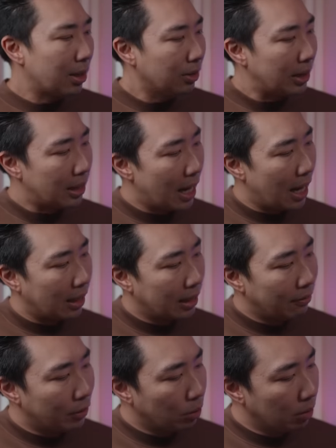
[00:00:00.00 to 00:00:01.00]
only that,
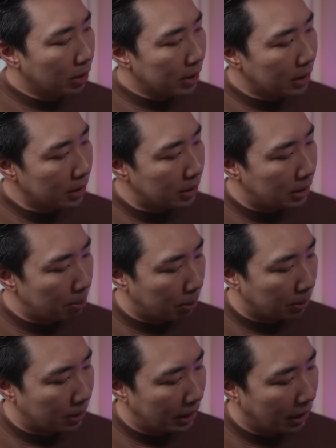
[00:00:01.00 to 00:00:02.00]
if you look at the
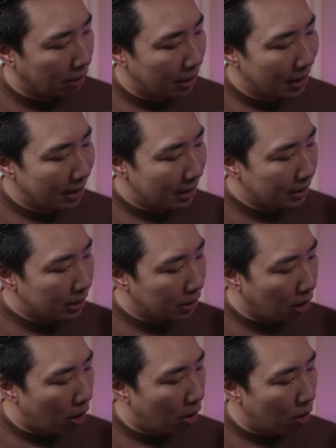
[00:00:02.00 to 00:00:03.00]
zippers here, this
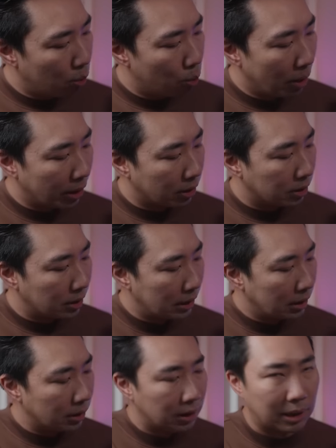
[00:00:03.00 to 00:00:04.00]
is all weather
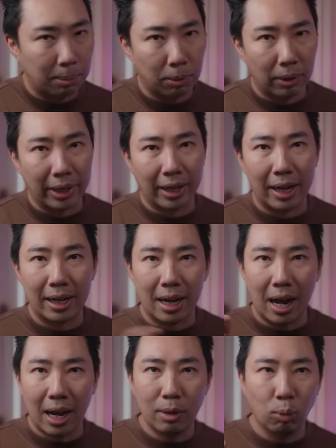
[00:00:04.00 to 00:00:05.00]
sealed zippering, and
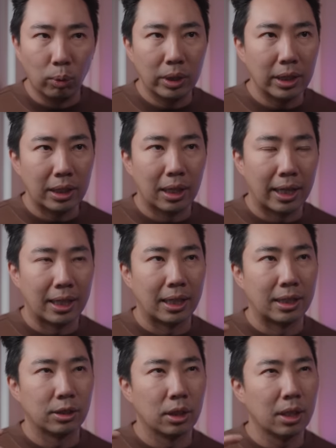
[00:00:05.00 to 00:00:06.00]
I really like
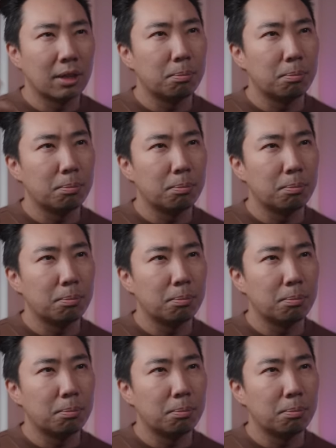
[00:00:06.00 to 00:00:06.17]
that. There's a lot